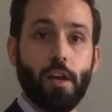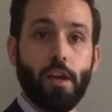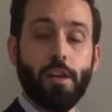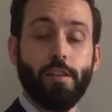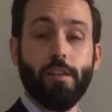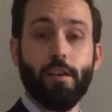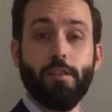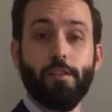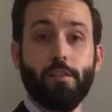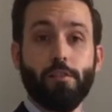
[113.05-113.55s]

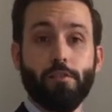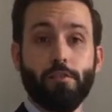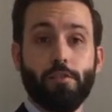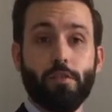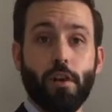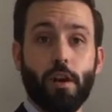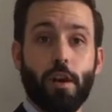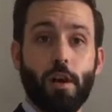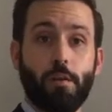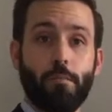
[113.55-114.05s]
and then there's
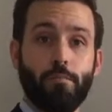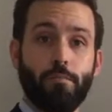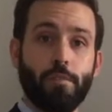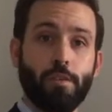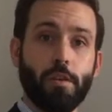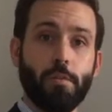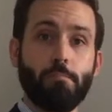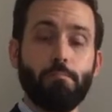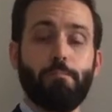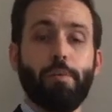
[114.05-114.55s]

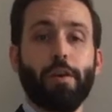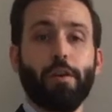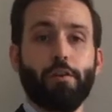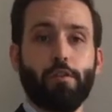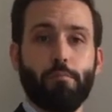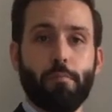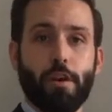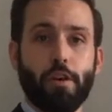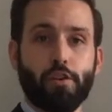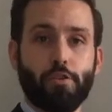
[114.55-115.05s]
the bigger
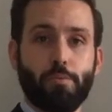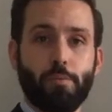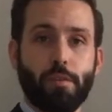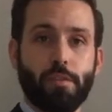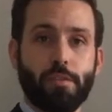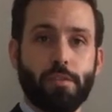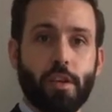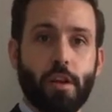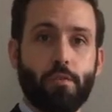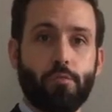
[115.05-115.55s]

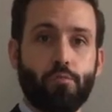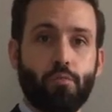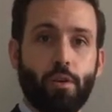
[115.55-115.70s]
measurements that